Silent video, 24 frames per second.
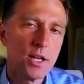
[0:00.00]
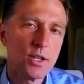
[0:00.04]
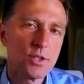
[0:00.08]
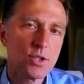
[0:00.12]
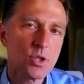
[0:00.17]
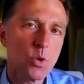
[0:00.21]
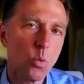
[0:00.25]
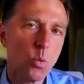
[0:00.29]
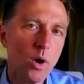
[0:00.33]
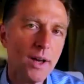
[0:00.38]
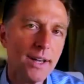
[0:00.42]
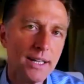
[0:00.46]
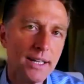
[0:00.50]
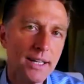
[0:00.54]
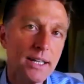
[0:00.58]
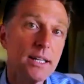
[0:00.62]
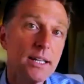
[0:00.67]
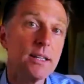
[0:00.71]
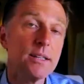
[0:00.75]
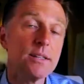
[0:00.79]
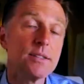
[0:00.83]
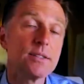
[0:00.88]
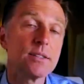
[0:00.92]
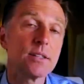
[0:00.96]
So, what
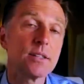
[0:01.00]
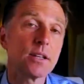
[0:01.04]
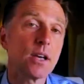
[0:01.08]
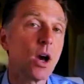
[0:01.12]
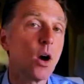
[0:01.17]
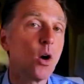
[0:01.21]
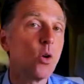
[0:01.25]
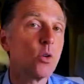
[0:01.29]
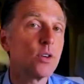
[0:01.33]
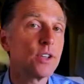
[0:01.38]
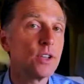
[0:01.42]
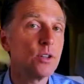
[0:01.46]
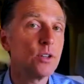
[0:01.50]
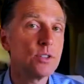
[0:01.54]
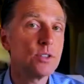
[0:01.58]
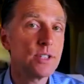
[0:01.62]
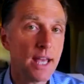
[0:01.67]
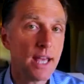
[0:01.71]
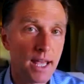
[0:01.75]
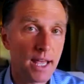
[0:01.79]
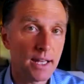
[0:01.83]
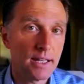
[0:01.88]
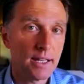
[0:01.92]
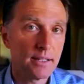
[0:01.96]
is
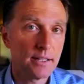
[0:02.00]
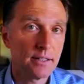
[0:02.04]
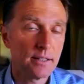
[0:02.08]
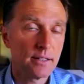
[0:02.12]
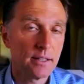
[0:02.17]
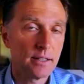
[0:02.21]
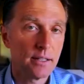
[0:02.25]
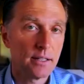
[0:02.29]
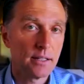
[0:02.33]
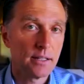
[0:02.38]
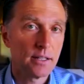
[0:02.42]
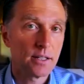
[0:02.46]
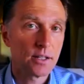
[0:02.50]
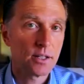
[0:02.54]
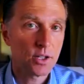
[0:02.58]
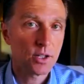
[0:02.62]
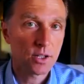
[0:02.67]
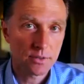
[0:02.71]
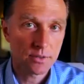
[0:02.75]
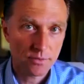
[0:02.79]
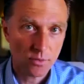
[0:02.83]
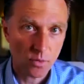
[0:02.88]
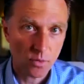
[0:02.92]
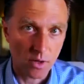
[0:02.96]
CoQ10
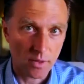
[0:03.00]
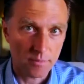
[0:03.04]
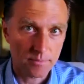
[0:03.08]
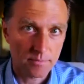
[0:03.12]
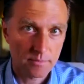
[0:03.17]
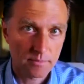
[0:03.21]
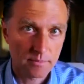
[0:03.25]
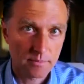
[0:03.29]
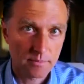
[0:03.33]
good for? I'm